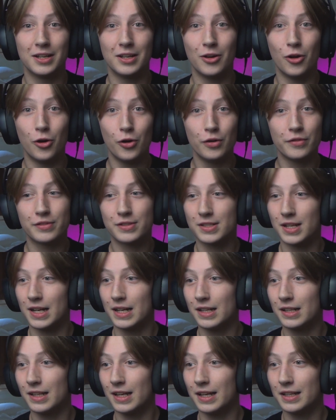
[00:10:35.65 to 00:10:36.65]
earth
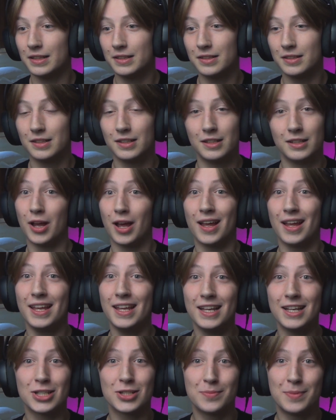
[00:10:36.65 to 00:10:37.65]
style, and he
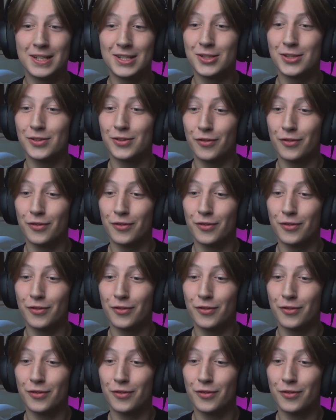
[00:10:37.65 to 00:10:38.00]
has been